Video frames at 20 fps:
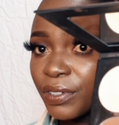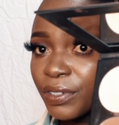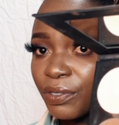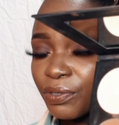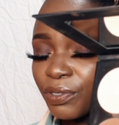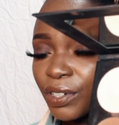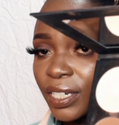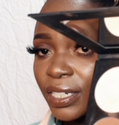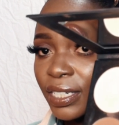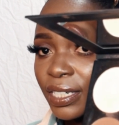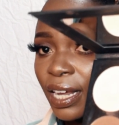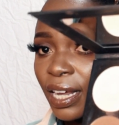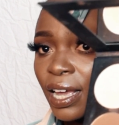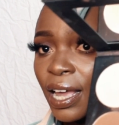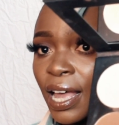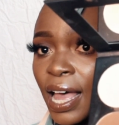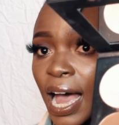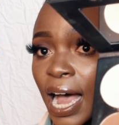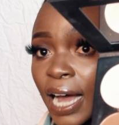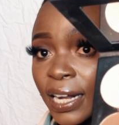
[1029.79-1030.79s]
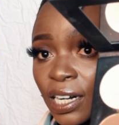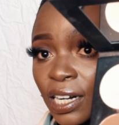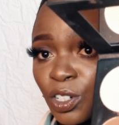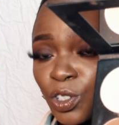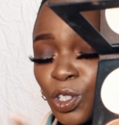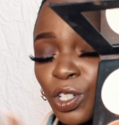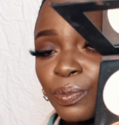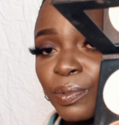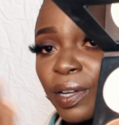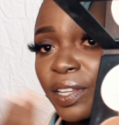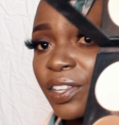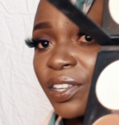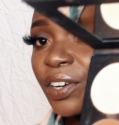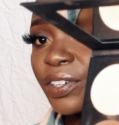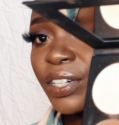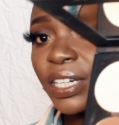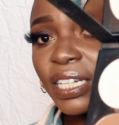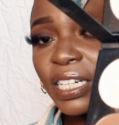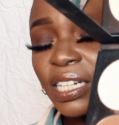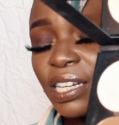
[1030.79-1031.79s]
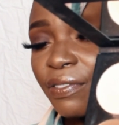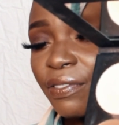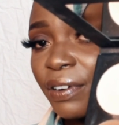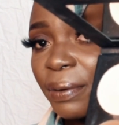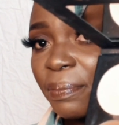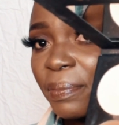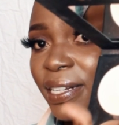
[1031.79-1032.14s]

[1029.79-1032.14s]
different undertones, but they're really different.